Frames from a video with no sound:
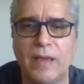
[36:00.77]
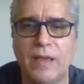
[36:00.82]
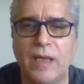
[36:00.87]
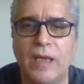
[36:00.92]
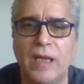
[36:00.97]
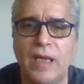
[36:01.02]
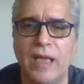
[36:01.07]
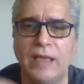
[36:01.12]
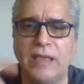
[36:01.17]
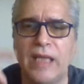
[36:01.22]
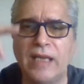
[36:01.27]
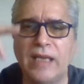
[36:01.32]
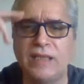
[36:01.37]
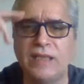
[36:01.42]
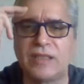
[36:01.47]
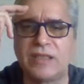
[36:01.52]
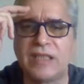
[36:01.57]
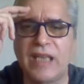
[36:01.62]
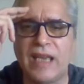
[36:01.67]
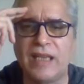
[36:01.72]
And
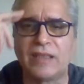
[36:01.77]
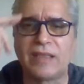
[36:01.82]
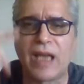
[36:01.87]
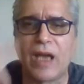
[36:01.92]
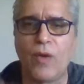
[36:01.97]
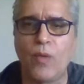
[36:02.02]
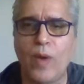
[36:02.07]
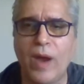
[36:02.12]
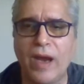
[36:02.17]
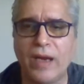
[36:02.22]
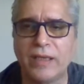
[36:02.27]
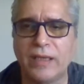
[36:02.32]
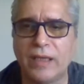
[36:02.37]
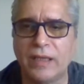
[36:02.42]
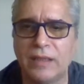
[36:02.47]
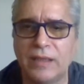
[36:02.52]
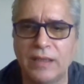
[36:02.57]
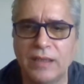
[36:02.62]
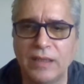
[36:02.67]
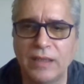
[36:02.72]
Lady Saint, how
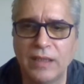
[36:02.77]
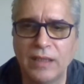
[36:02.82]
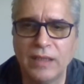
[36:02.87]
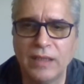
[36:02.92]
are you?